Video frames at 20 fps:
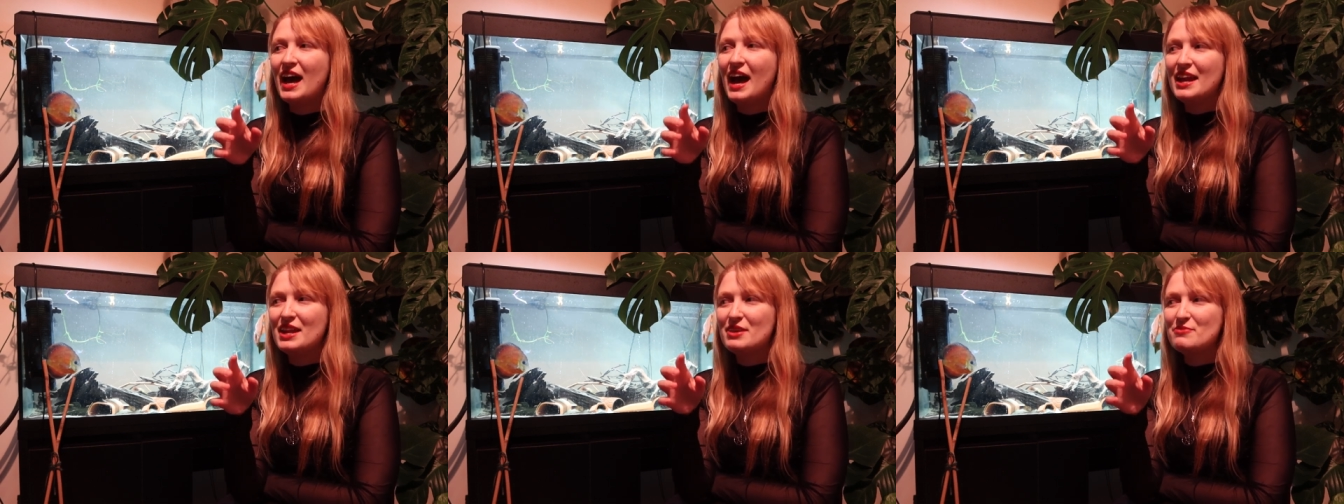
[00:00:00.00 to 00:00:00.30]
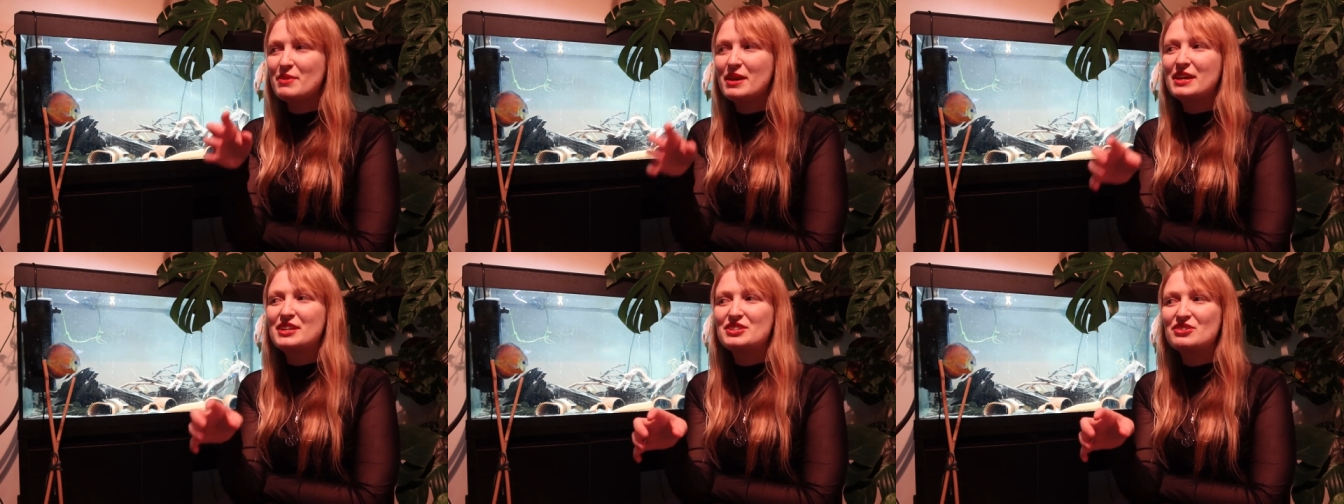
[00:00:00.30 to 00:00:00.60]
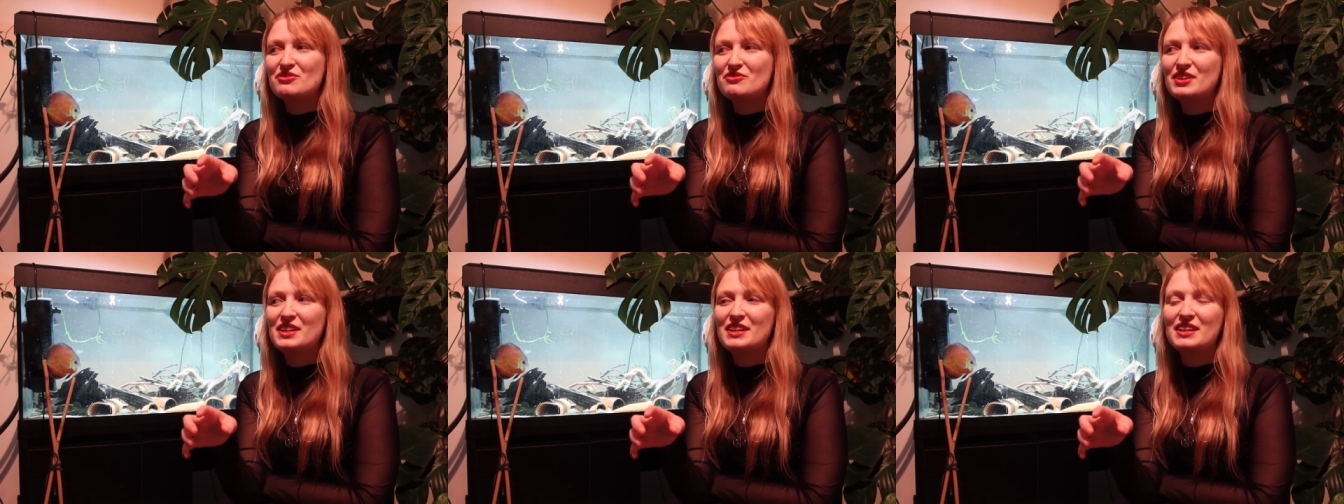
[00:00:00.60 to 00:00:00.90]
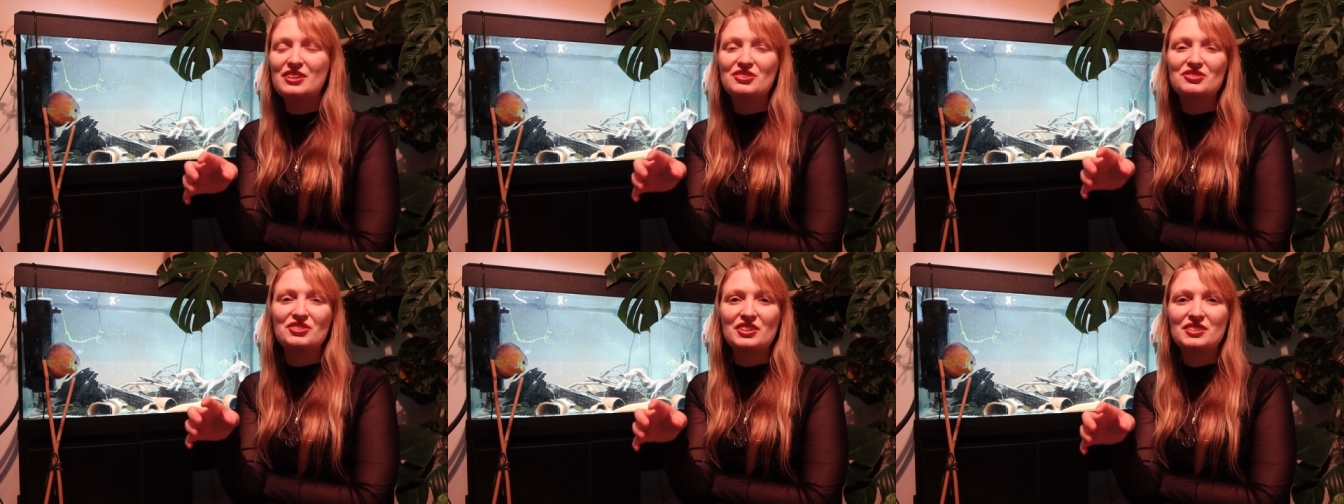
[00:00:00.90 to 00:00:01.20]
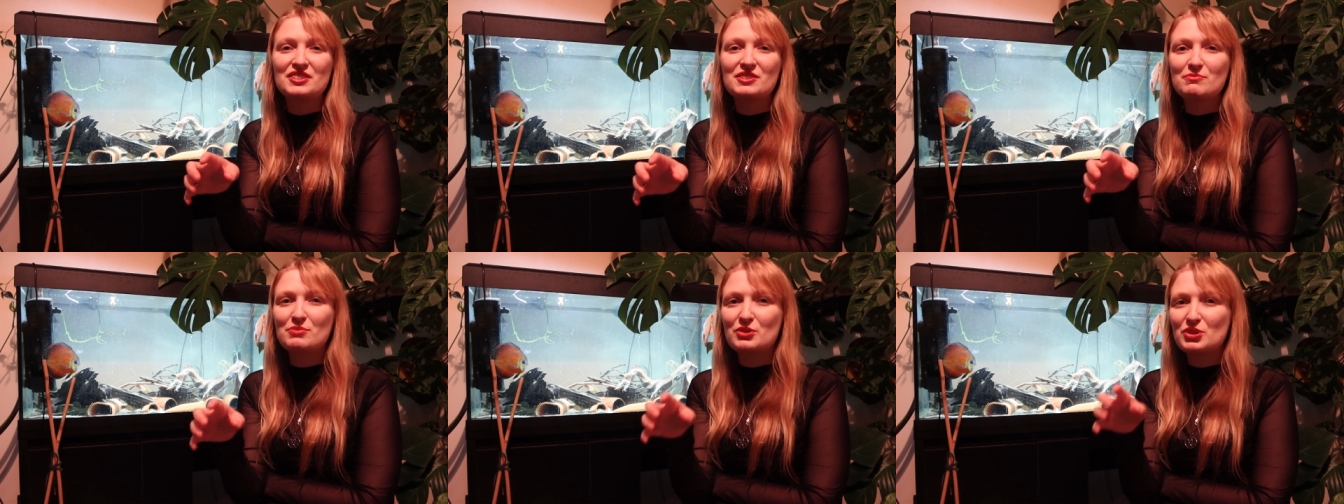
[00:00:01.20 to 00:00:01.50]
and it makes it really
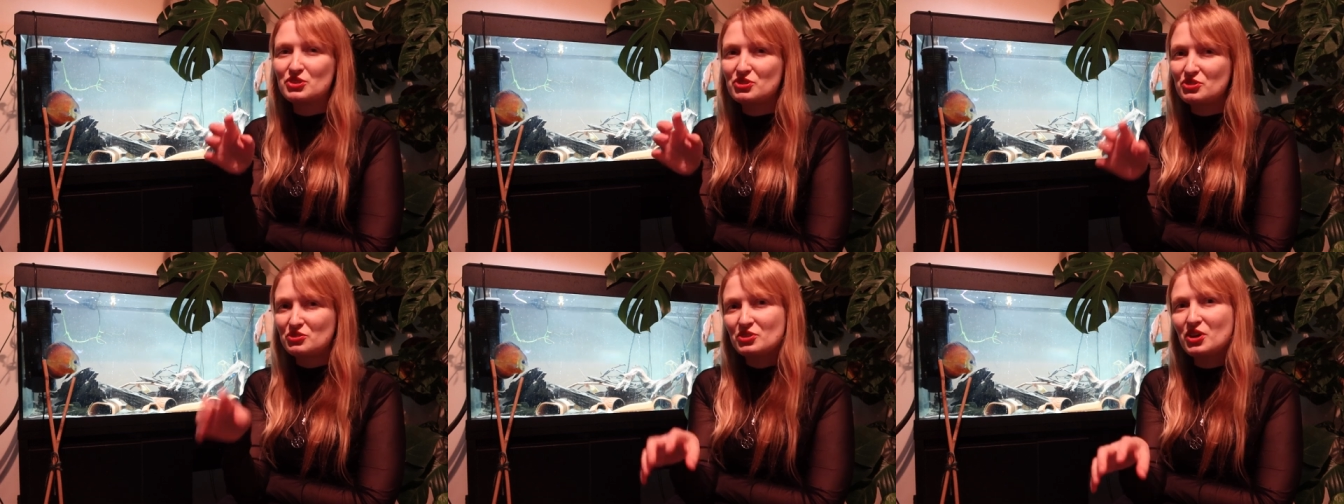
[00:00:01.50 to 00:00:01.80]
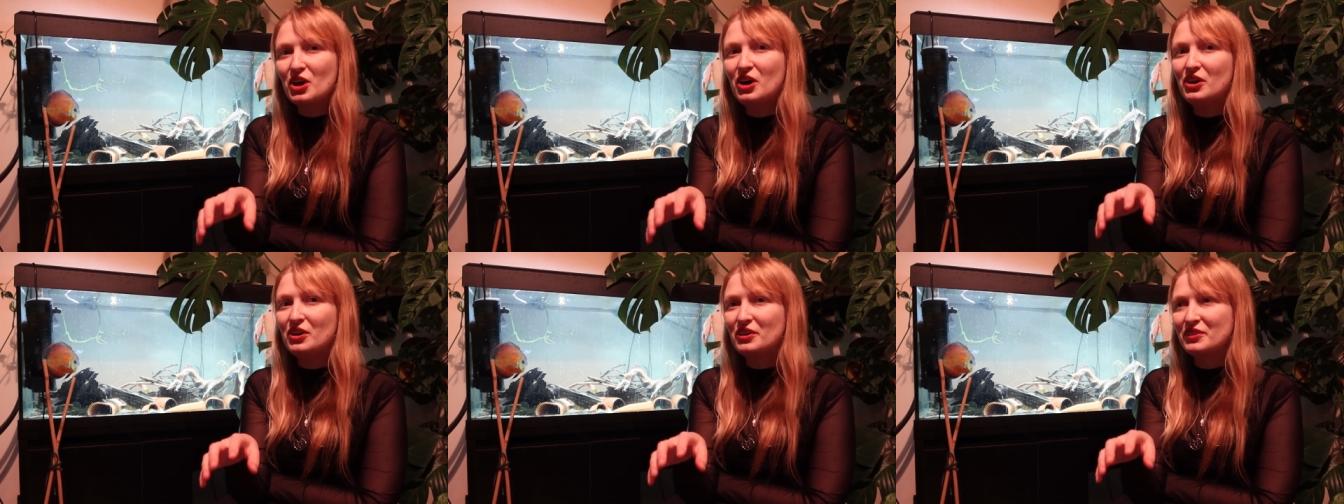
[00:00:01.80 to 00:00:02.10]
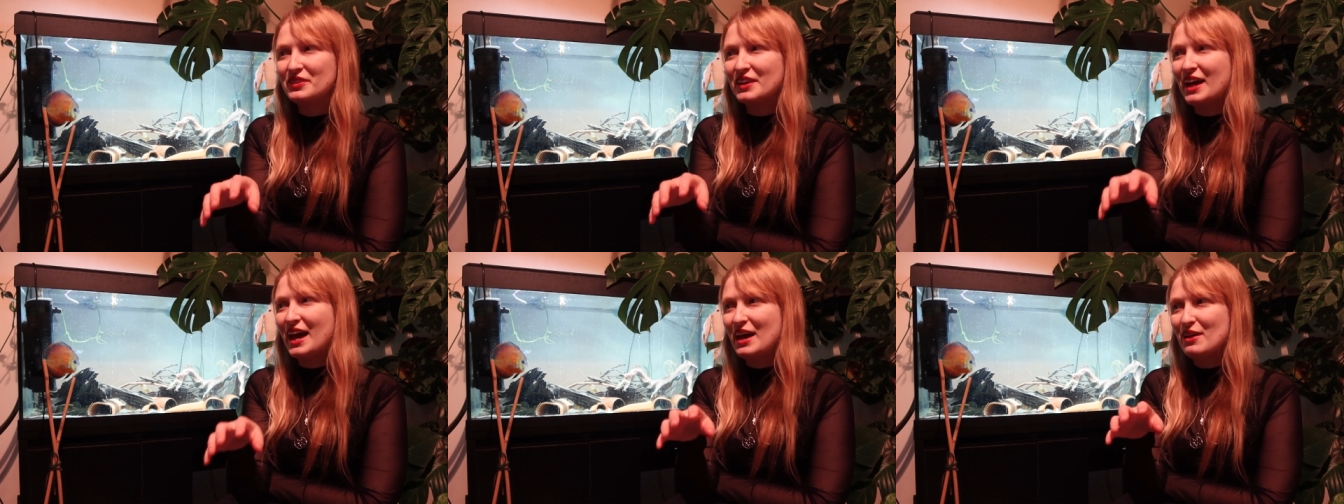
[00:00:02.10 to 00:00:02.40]
interesting because you can't